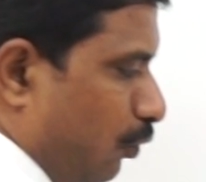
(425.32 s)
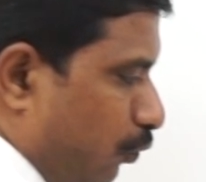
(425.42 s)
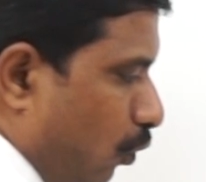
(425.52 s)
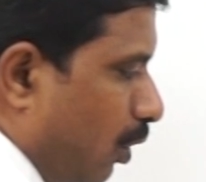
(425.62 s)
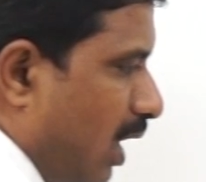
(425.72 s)

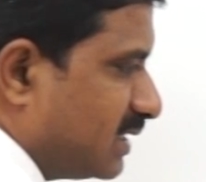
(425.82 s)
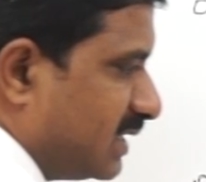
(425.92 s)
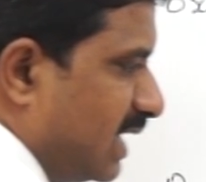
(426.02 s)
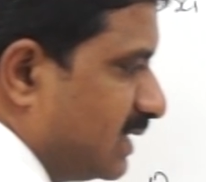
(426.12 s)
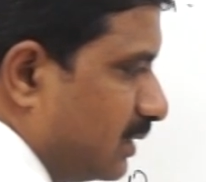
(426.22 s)
4
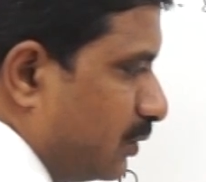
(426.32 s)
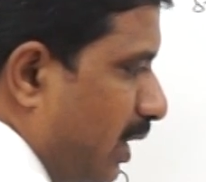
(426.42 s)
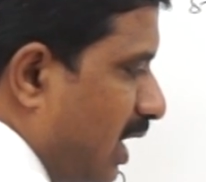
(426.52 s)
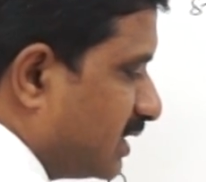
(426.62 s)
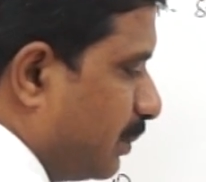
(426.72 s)
oxygens, 3
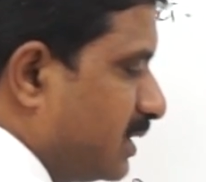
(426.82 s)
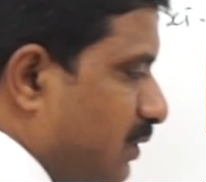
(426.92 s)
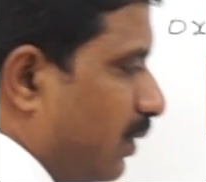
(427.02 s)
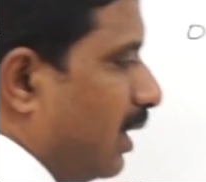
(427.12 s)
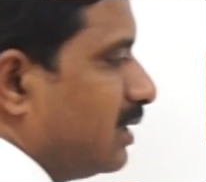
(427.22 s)
oxygens
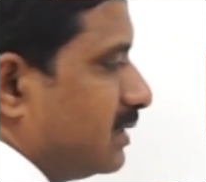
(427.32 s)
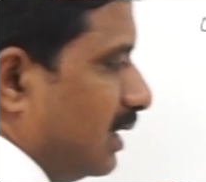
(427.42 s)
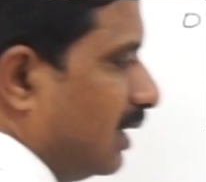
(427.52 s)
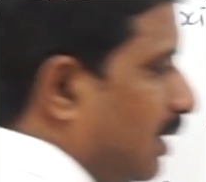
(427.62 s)
means 1 oxygen.